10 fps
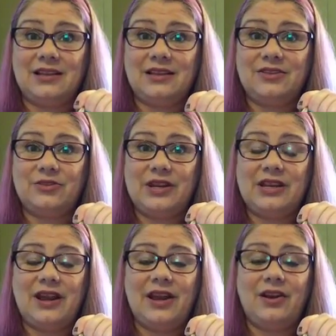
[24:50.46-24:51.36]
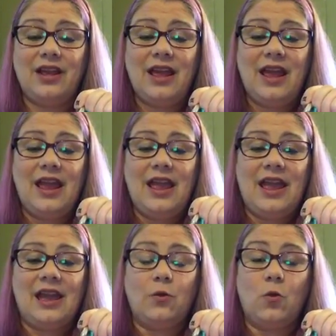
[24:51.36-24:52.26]
straightening iron
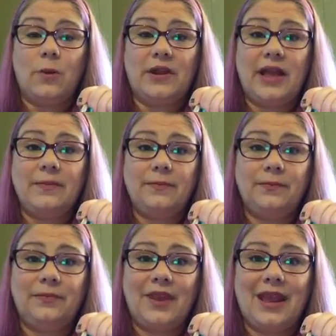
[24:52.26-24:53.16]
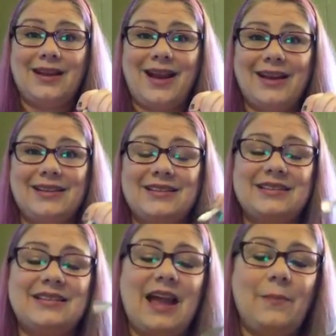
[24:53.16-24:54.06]
and warm it up and kind of
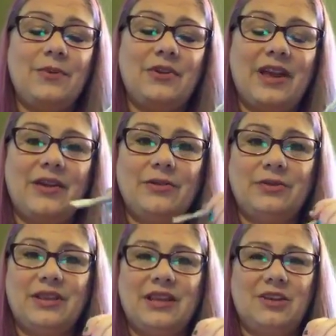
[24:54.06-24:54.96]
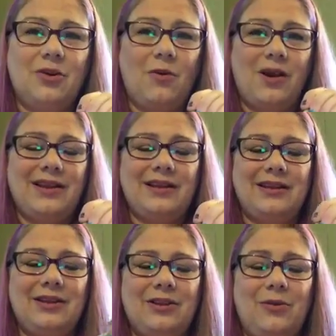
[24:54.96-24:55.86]
just tap your nail with it. You don't want
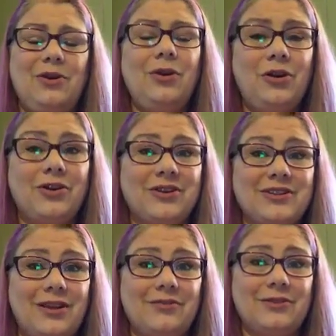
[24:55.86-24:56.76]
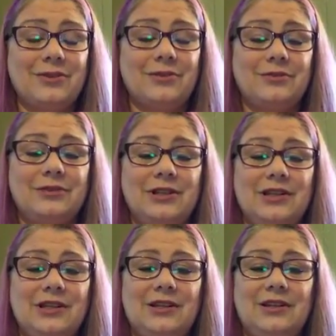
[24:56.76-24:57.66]
to hurt yourself. So
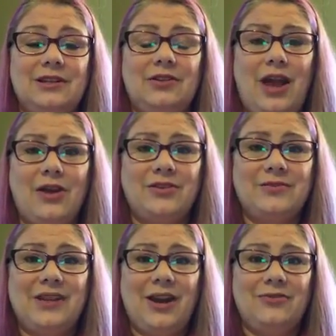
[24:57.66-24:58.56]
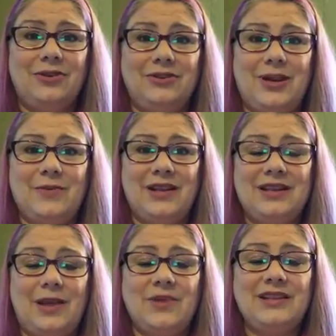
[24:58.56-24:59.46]
look out, be careful. I'm
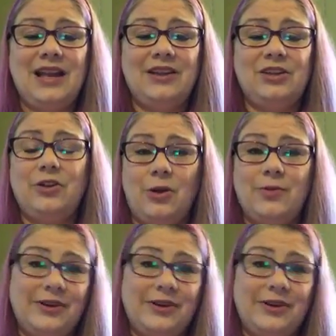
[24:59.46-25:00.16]
not telling you to go burn